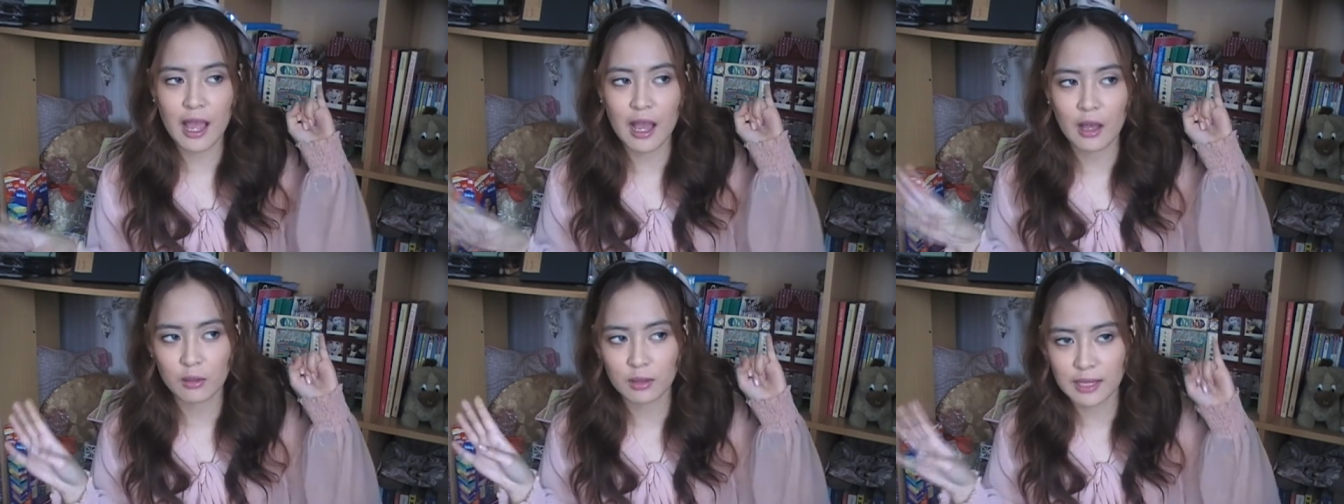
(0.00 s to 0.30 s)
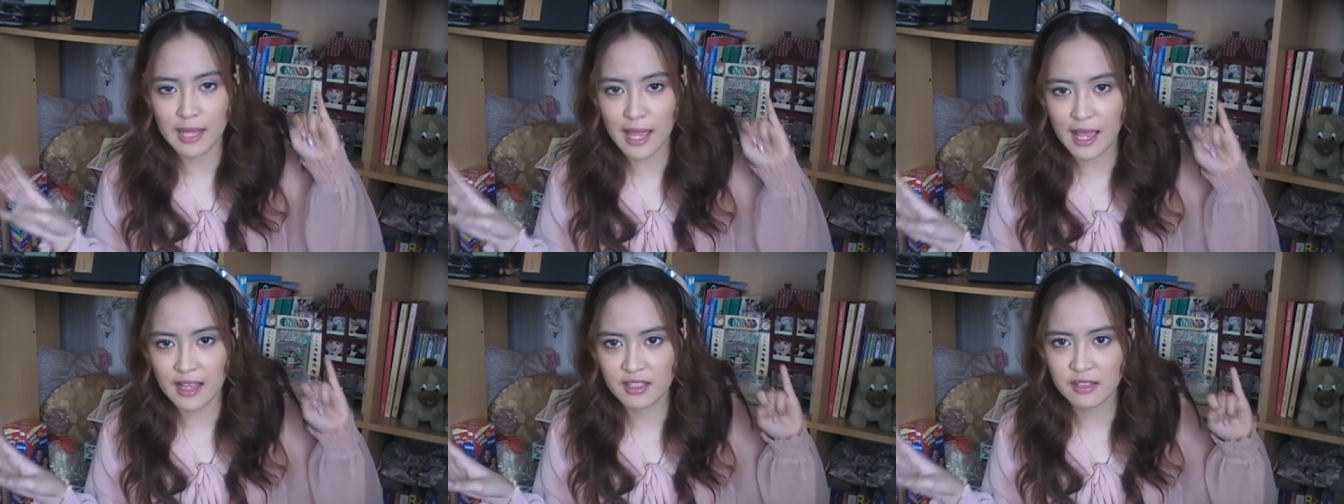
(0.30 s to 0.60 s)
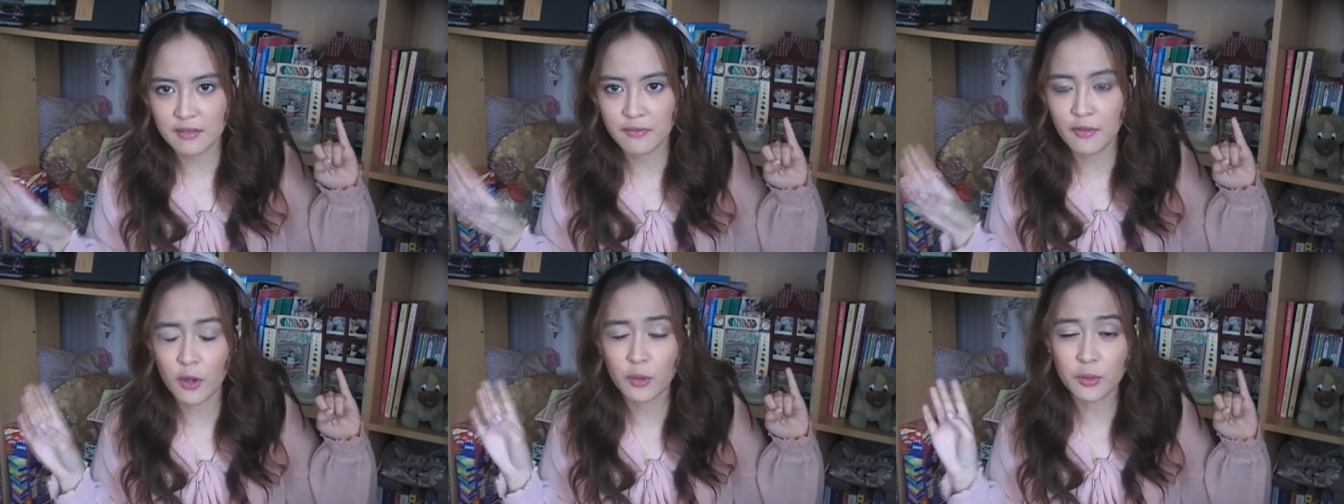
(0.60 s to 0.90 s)

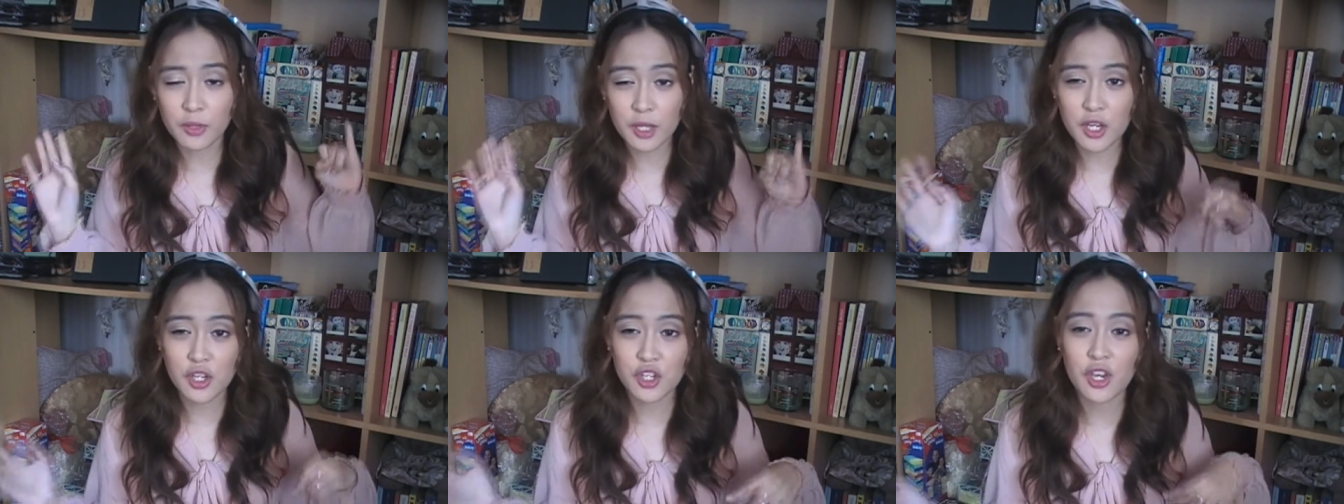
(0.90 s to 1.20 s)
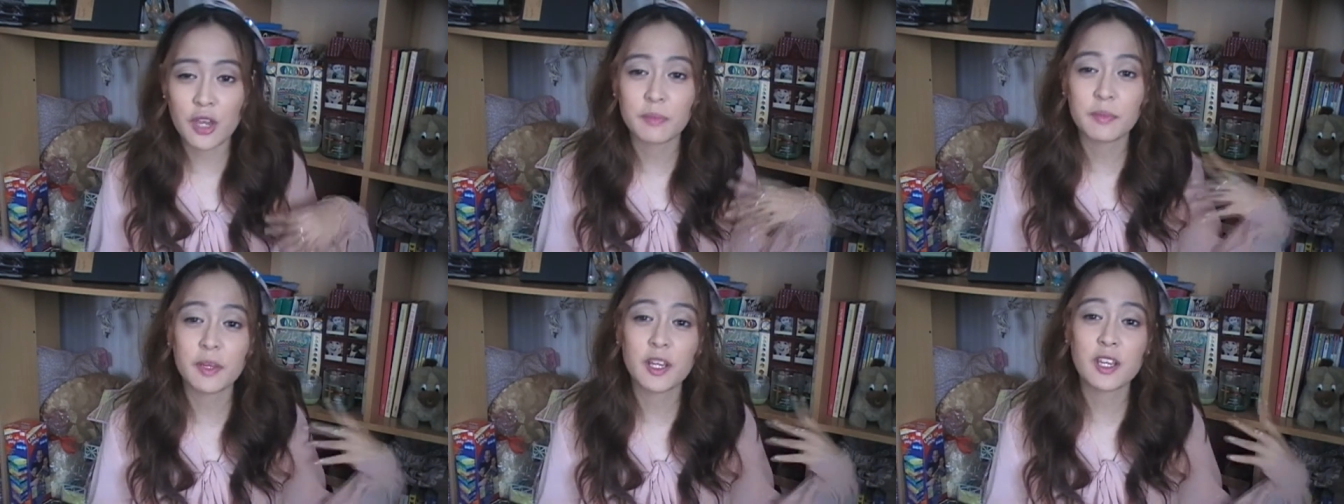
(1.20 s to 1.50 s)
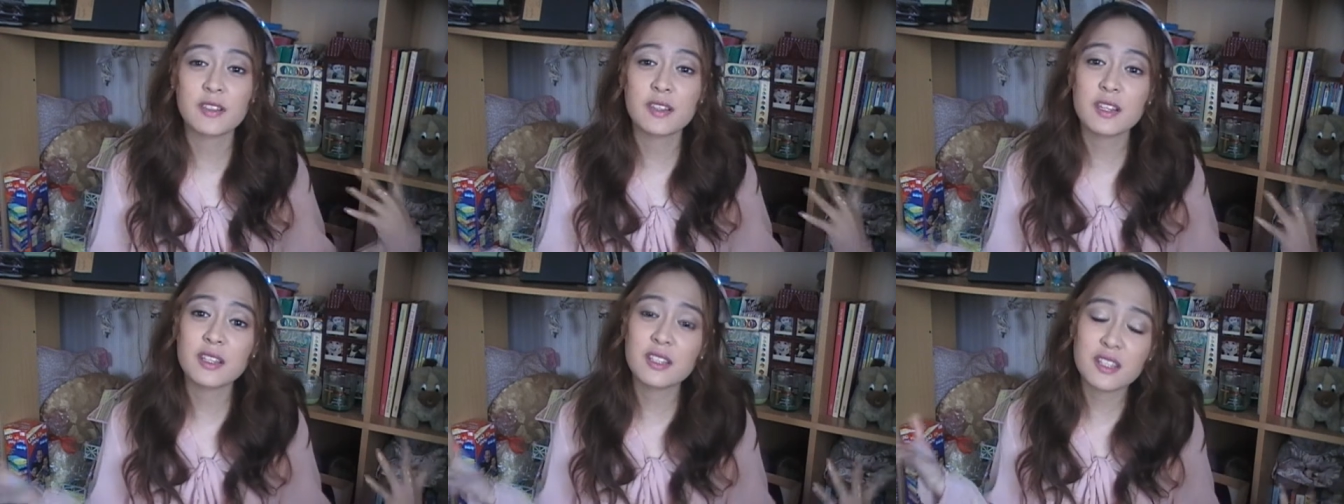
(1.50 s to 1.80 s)
Outlast Foundation
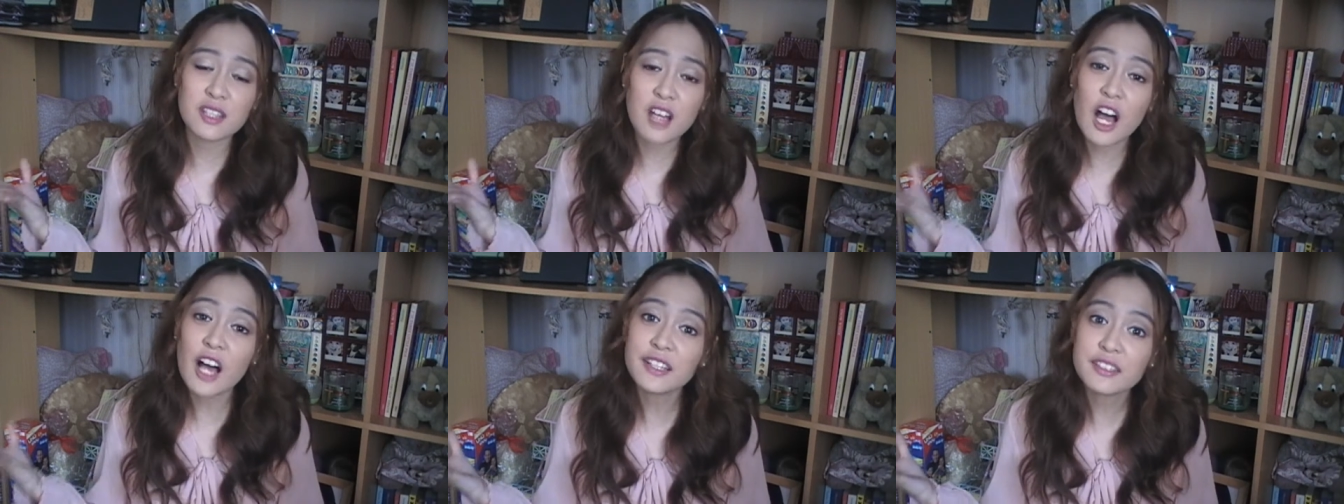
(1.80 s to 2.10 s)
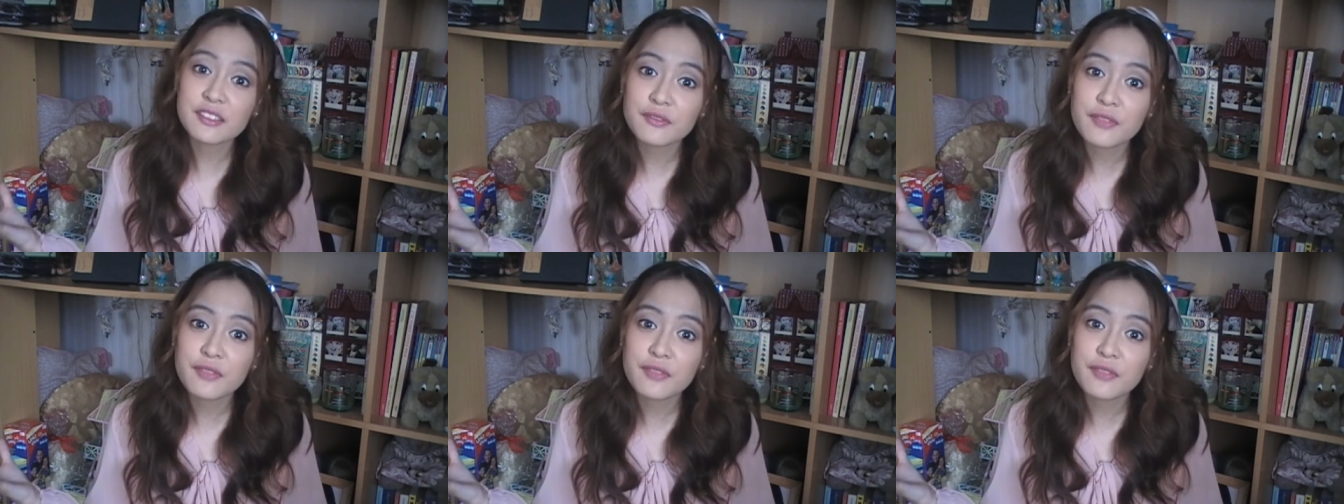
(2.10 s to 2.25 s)
because it's not